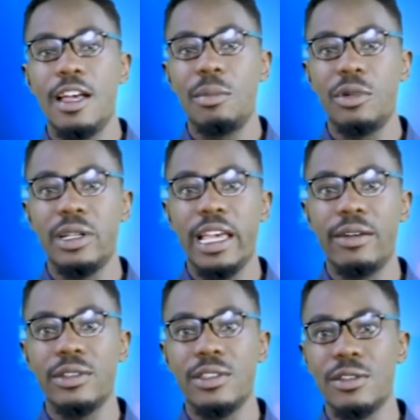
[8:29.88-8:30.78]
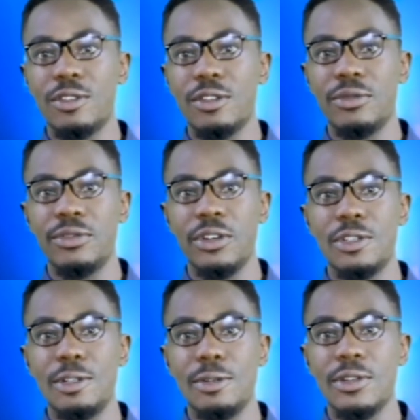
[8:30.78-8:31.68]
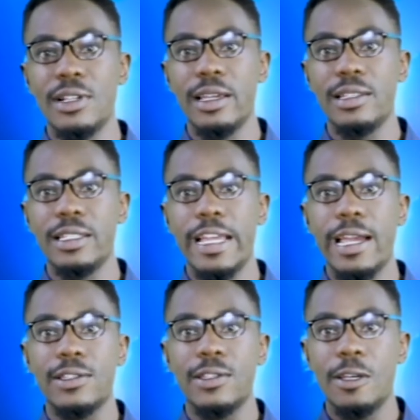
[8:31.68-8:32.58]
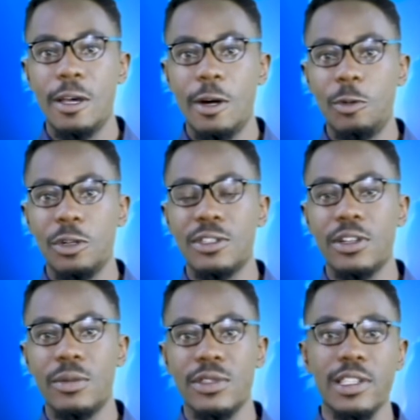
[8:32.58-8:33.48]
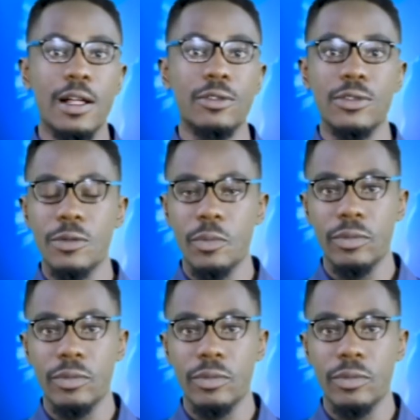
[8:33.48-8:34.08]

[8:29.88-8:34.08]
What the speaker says: but Everton should first look to clear the decks with some sales.